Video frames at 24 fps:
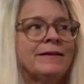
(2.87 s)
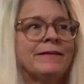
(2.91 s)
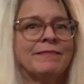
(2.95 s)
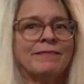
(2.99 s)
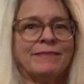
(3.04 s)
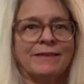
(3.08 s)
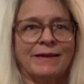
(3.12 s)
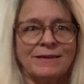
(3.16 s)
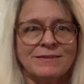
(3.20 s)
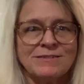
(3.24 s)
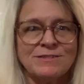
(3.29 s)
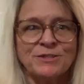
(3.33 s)

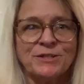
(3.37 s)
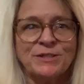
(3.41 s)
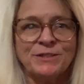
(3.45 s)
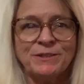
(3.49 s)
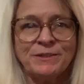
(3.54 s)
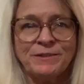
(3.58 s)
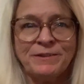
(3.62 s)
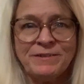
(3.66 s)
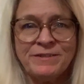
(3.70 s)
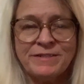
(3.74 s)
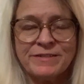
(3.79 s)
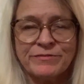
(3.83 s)
Things look a
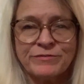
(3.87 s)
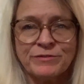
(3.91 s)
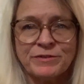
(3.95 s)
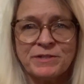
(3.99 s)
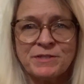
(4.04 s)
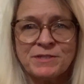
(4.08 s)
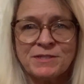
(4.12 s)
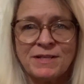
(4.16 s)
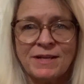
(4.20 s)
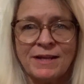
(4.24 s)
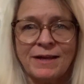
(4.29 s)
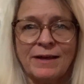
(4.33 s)
little different
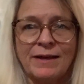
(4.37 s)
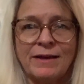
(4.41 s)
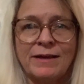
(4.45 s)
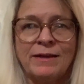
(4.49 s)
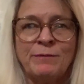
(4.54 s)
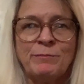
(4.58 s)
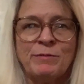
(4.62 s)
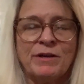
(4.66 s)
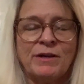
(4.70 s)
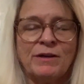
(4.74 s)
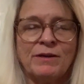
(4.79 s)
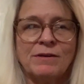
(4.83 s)
today
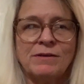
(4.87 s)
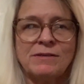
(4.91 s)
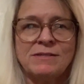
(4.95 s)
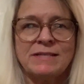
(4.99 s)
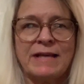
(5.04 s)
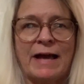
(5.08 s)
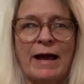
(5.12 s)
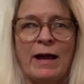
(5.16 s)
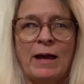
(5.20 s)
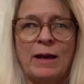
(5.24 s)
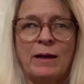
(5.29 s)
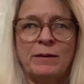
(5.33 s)
because
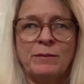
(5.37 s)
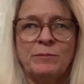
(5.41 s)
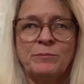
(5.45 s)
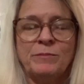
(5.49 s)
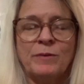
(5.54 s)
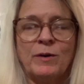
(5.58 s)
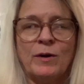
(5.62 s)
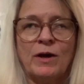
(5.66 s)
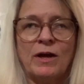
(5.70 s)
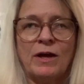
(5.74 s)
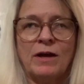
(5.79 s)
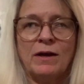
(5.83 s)
I'm
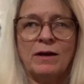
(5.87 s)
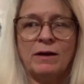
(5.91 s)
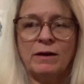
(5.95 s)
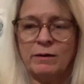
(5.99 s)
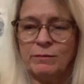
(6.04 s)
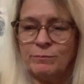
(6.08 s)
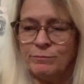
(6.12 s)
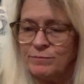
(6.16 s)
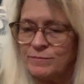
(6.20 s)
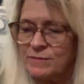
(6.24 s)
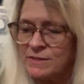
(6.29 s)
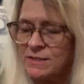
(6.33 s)

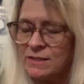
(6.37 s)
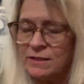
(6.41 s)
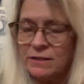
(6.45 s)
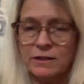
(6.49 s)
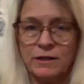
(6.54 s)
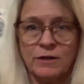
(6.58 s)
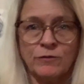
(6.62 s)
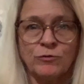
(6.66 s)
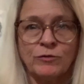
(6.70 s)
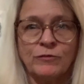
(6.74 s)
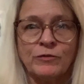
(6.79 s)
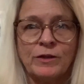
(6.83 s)
sitting
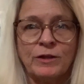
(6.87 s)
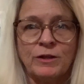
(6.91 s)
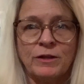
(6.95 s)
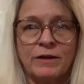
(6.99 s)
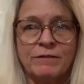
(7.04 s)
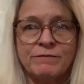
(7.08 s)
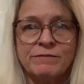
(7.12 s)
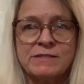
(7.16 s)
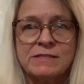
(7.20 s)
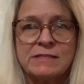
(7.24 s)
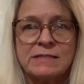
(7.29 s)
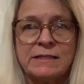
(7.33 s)
over on the
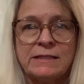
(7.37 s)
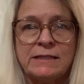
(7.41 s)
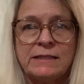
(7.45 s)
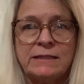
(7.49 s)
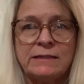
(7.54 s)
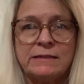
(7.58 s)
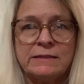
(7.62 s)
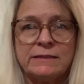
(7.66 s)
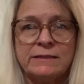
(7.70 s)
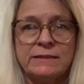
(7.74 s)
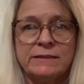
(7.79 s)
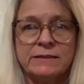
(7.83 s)
love
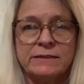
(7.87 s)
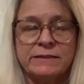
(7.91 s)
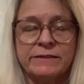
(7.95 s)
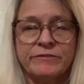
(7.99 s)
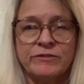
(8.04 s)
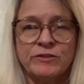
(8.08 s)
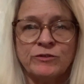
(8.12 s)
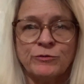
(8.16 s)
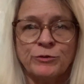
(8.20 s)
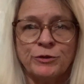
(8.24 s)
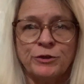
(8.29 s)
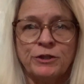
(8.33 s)
seat in the
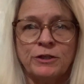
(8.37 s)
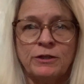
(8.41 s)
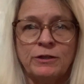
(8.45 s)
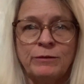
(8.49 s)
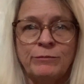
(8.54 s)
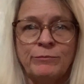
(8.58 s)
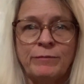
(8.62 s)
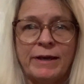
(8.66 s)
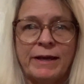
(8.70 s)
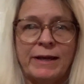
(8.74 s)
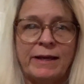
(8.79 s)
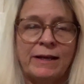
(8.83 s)
living
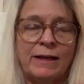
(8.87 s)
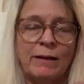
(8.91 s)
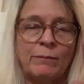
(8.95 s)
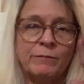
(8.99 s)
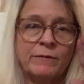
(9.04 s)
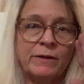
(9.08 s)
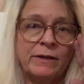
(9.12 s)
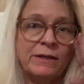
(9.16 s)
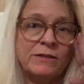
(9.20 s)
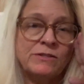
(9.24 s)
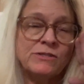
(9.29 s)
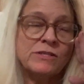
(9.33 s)
room, and I'm
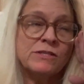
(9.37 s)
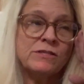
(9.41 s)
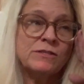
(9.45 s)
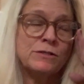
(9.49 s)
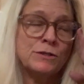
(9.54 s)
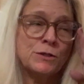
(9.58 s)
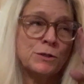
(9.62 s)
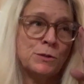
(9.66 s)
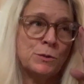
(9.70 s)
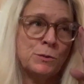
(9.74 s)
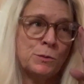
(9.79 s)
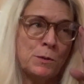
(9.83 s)
gonna just
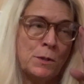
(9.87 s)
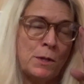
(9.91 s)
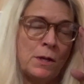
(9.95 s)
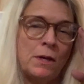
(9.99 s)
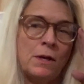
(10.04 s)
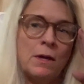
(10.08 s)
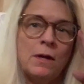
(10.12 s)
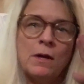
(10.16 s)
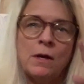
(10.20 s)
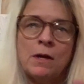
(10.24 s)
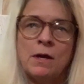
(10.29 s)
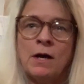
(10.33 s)
do
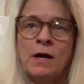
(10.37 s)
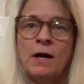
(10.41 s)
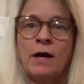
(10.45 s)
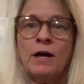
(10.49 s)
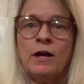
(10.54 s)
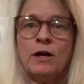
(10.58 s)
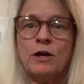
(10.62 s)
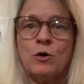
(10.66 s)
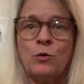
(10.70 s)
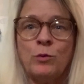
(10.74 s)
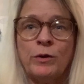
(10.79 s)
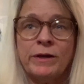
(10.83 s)

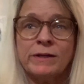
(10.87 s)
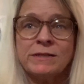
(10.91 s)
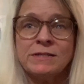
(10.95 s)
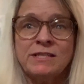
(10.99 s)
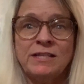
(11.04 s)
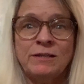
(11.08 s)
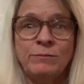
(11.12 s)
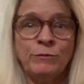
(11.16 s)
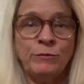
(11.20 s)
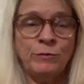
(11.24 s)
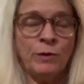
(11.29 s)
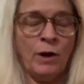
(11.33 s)
a quick
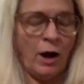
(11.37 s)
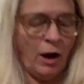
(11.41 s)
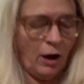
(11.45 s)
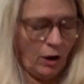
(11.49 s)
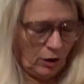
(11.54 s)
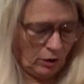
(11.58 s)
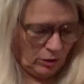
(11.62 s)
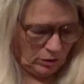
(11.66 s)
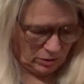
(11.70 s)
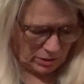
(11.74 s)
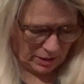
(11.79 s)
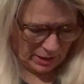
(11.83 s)
Temu
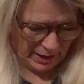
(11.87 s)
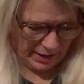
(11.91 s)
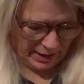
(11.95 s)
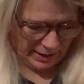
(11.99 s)
haul.